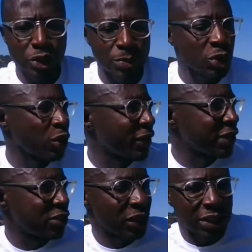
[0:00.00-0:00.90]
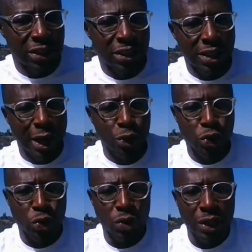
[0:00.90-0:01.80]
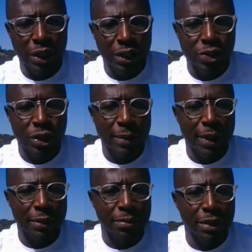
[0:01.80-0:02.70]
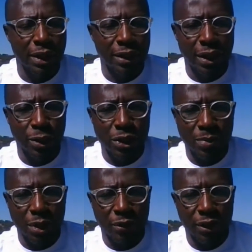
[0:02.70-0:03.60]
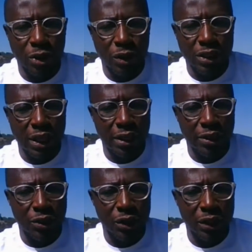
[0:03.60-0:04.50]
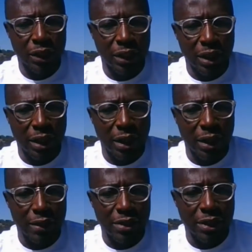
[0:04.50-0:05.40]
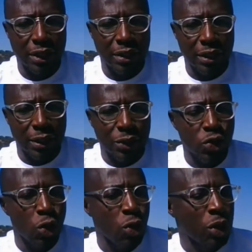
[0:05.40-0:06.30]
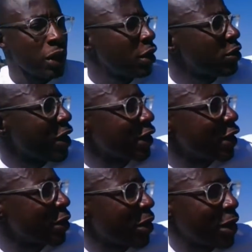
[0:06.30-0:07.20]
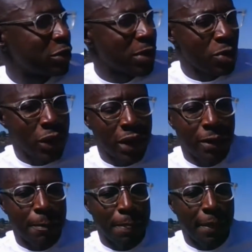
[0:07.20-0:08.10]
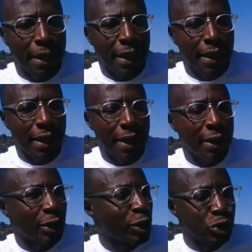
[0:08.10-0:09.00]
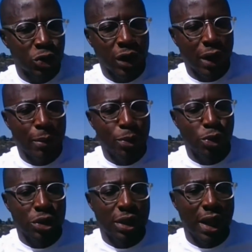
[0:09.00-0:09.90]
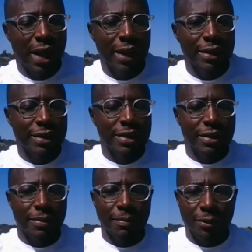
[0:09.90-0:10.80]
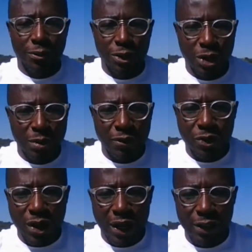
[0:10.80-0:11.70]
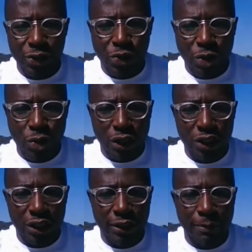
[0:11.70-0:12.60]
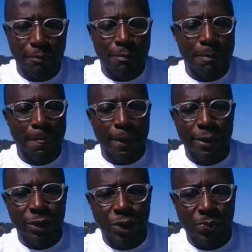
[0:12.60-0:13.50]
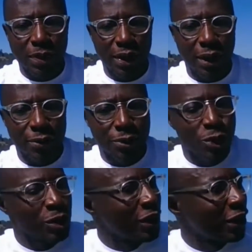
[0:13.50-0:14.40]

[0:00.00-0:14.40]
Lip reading: some sort of, as you can see, is outdoor, so there was a bit of a noise earlier on, isn't it? So right now I'm somewhere close to the airport, and for some of you guys who are watching, just be careful.